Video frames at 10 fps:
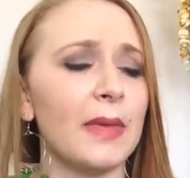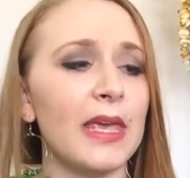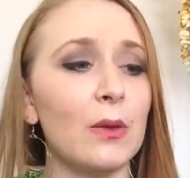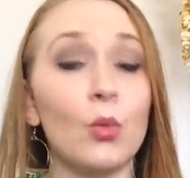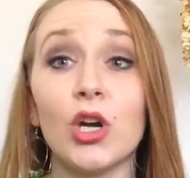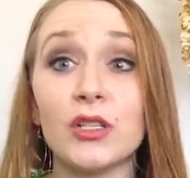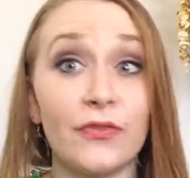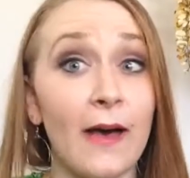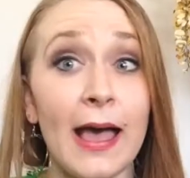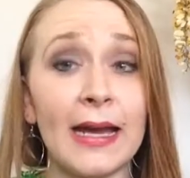It worked
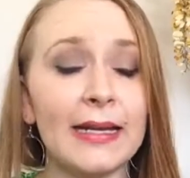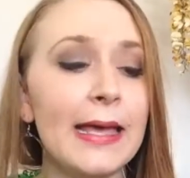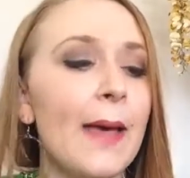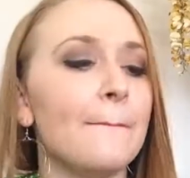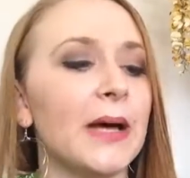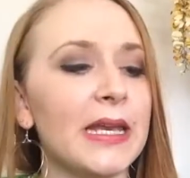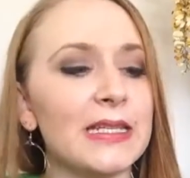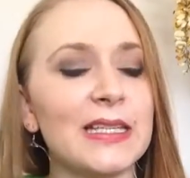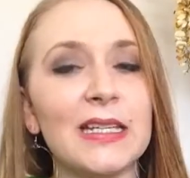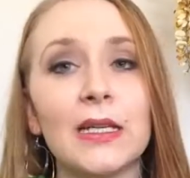fine, but
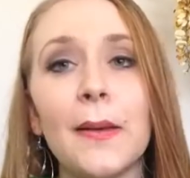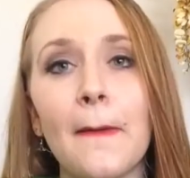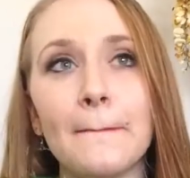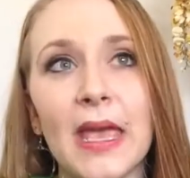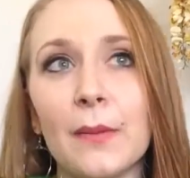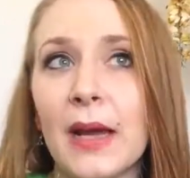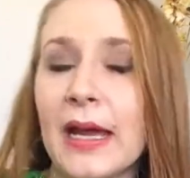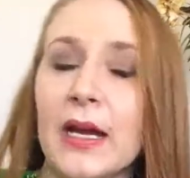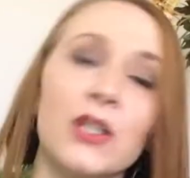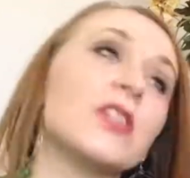it didn't make my
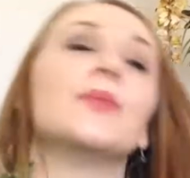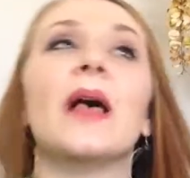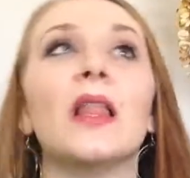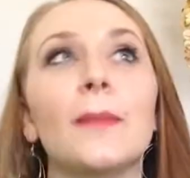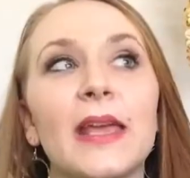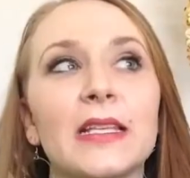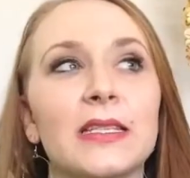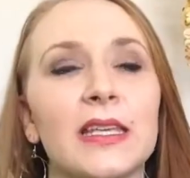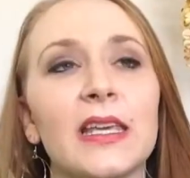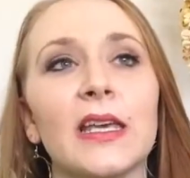hair smell
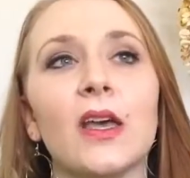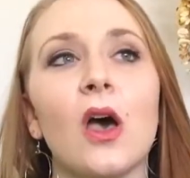amazing.